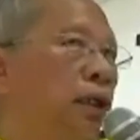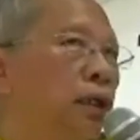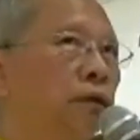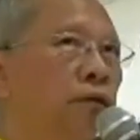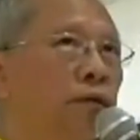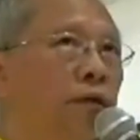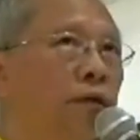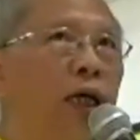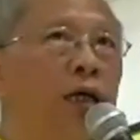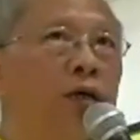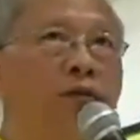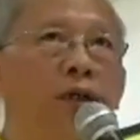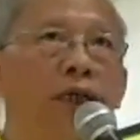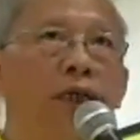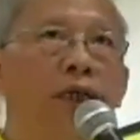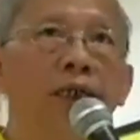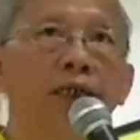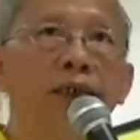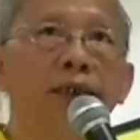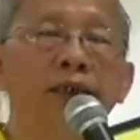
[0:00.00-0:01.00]
of life
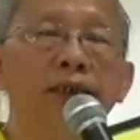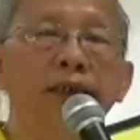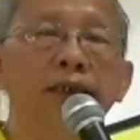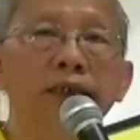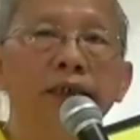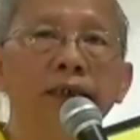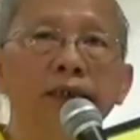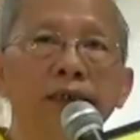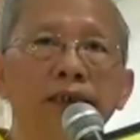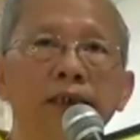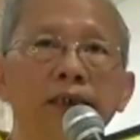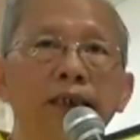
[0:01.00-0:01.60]
and existence.